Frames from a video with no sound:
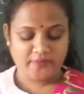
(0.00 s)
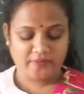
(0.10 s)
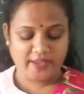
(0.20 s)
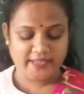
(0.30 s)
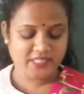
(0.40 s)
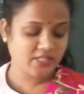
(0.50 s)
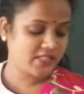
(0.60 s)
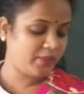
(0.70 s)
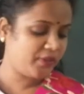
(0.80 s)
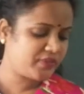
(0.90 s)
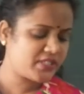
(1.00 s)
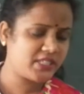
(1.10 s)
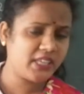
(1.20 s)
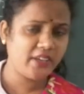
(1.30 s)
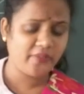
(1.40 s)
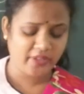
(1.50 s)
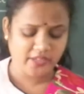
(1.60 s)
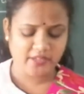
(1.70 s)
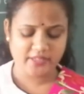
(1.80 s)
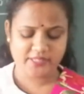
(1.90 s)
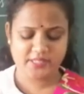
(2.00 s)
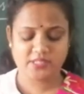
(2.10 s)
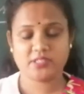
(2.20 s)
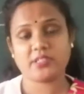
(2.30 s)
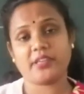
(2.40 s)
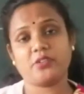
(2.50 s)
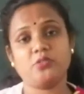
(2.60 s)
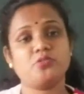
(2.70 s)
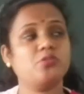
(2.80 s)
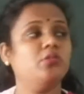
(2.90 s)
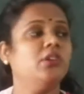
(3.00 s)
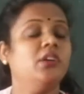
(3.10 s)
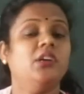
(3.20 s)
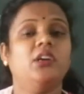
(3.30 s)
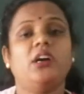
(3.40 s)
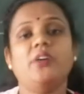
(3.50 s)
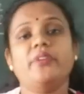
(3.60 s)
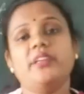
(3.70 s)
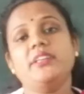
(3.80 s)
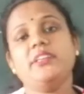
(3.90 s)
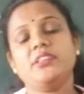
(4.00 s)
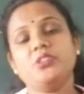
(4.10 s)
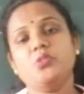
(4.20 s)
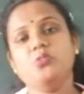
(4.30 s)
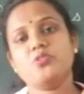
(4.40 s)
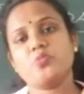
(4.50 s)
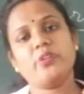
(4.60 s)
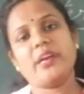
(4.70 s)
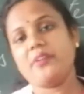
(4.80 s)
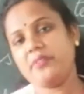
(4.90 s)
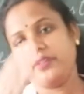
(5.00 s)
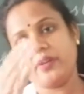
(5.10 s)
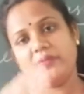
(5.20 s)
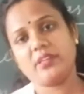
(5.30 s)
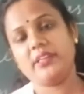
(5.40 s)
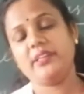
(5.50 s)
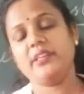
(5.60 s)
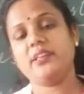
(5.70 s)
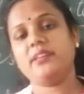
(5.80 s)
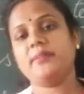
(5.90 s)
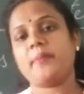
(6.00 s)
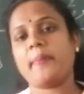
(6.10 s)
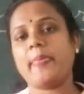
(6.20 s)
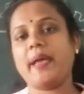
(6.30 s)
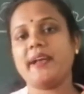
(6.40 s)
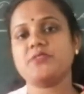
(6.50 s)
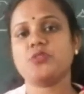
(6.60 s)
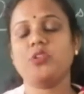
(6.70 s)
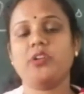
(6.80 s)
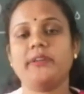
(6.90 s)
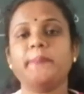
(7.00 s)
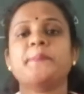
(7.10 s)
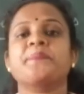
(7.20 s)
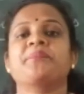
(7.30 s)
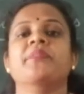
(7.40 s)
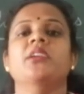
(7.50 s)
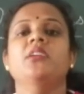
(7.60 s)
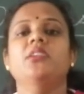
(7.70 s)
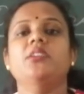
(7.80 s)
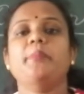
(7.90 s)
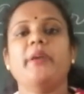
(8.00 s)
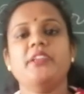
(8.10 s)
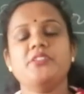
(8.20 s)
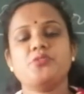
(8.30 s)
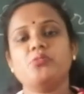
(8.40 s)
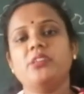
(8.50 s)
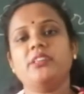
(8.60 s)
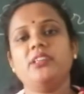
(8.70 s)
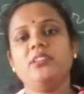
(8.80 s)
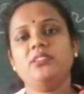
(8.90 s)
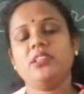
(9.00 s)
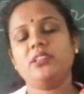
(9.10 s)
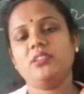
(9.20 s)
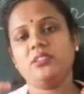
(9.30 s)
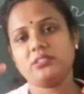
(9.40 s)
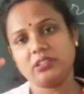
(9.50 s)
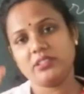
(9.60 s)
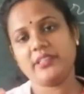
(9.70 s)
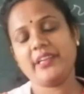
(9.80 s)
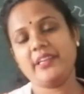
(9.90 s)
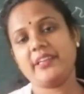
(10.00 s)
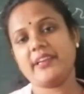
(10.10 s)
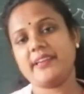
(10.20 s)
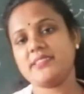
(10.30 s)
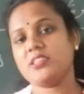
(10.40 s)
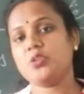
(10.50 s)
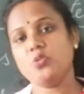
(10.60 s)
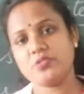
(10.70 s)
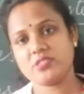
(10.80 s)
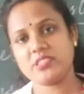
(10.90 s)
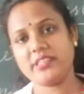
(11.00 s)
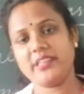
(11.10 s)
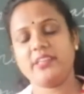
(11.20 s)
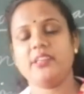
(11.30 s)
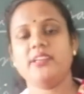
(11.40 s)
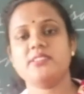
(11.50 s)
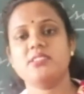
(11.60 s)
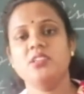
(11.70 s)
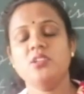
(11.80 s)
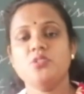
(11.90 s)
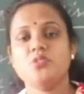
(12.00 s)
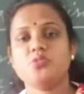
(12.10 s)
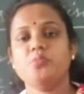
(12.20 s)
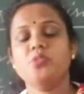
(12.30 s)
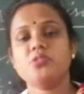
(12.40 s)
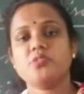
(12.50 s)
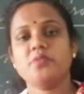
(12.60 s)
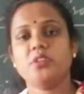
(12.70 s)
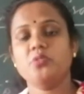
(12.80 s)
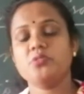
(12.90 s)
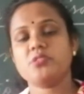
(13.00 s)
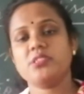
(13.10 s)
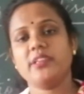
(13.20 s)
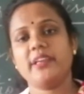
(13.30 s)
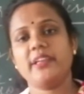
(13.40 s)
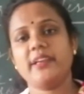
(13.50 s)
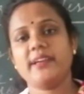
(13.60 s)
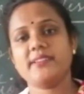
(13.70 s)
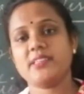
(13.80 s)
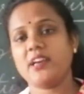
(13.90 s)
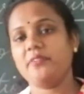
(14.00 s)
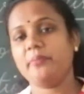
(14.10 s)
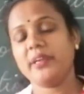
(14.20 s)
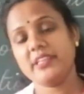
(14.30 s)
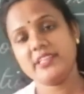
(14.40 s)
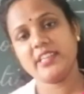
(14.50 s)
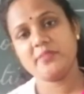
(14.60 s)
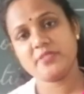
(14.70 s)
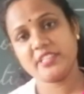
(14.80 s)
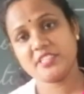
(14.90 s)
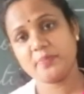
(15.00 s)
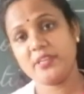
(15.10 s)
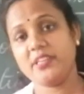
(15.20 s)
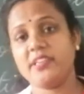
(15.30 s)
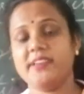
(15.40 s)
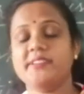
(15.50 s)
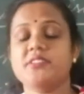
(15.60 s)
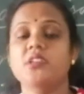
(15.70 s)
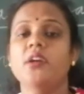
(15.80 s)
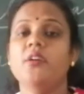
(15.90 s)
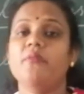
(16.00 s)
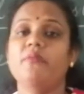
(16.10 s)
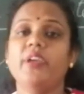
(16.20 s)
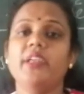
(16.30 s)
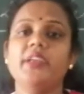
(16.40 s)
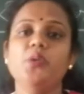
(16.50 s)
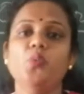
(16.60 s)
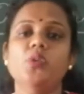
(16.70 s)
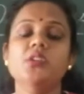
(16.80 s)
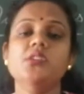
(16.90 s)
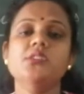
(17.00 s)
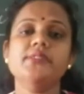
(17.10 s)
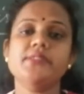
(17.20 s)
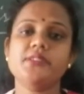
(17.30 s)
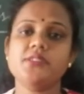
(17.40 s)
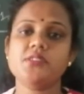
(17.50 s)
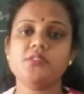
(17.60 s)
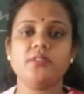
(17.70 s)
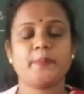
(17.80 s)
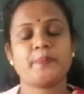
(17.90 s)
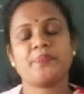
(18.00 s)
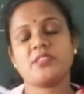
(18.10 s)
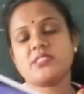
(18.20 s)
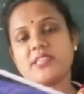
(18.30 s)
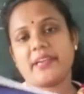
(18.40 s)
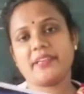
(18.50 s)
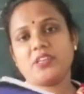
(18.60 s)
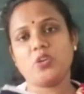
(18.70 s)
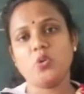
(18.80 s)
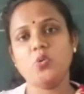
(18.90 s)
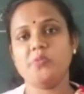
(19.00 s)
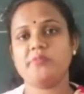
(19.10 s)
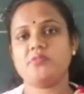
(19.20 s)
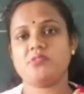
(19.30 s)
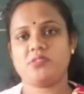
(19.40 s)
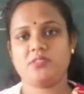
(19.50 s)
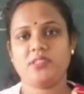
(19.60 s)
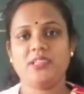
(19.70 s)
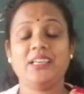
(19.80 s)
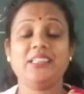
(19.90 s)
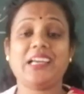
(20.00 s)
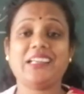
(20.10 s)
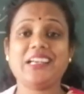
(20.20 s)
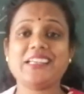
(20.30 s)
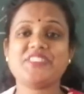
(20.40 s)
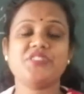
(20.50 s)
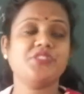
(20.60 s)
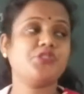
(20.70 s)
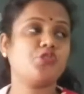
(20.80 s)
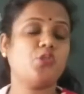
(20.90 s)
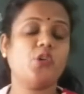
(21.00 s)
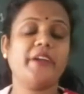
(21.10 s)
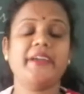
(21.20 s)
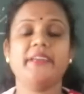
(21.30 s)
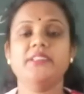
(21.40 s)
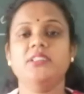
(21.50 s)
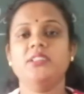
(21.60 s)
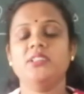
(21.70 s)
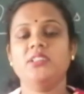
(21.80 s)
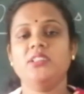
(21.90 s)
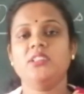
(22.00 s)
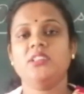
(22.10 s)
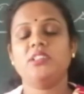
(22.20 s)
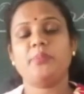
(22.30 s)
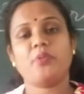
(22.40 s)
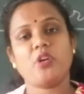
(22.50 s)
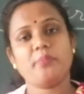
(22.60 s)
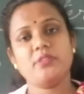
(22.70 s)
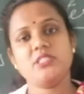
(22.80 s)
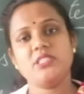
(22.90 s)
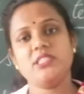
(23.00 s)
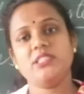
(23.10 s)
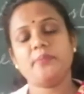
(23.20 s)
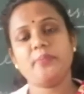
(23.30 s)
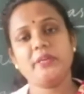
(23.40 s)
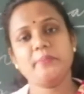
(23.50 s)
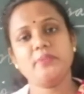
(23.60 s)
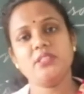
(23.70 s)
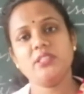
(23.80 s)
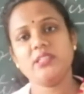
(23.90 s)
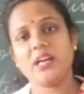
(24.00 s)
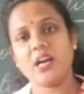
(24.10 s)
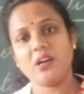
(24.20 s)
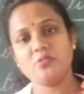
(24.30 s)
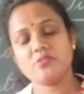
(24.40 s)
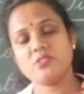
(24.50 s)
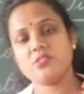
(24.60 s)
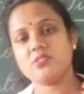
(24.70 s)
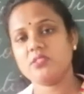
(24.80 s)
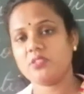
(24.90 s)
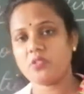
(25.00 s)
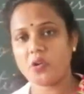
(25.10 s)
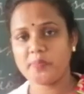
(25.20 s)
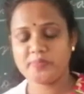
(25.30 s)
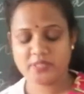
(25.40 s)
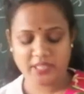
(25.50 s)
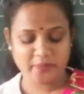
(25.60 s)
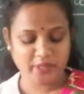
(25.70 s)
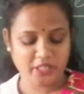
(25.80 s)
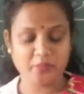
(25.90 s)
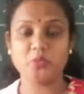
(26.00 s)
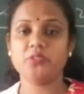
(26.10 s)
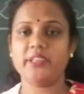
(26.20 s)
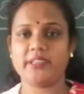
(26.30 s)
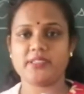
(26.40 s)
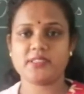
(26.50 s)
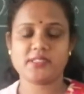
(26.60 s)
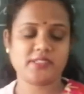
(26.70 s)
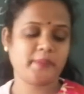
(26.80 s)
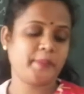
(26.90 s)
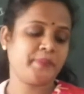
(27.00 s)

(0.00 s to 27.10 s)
faced some of the severest cyclones. So our Indian coast, our India has got the peninsula, the southern area is the coastal areas. So most of the coastal areas have many times experienced very worst cyclones that has destroyed the property, the people, the houses, the crops and many more things.